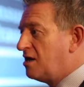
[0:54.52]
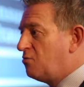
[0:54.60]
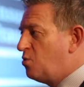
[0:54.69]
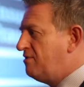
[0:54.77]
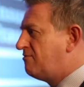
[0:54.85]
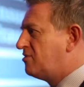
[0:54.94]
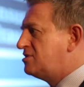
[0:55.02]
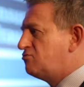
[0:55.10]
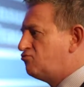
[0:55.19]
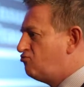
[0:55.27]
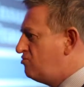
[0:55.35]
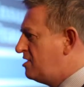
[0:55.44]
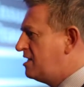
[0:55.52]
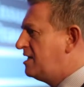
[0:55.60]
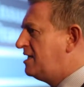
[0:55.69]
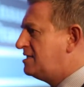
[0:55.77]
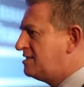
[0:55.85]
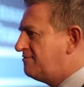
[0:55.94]
We find it
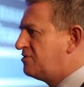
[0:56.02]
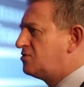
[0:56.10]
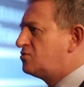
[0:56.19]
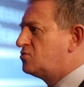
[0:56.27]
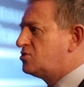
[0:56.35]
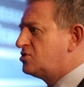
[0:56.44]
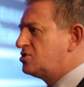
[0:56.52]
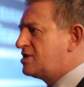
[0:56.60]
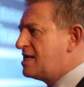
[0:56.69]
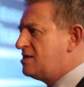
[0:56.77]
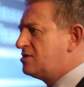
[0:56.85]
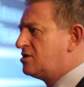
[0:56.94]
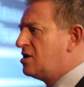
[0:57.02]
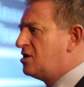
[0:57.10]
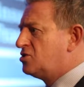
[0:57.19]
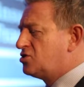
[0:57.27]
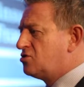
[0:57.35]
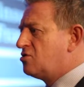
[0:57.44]
really difficult to send
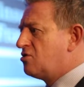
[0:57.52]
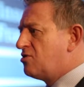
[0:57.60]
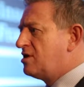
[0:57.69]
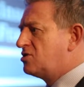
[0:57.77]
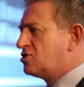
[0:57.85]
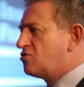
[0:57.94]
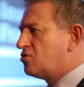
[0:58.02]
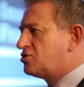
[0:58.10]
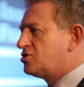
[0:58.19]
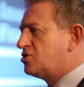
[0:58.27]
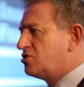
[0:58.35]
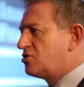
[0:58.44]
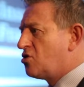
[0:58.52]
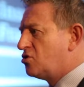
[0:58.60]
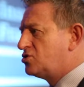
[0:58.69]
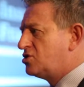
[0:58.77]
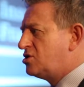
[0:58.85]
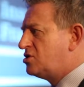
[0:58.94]
certain things across to the
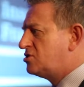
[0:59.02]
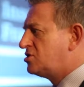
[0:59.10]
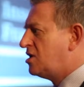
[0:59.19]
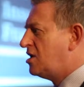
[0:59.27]
continent.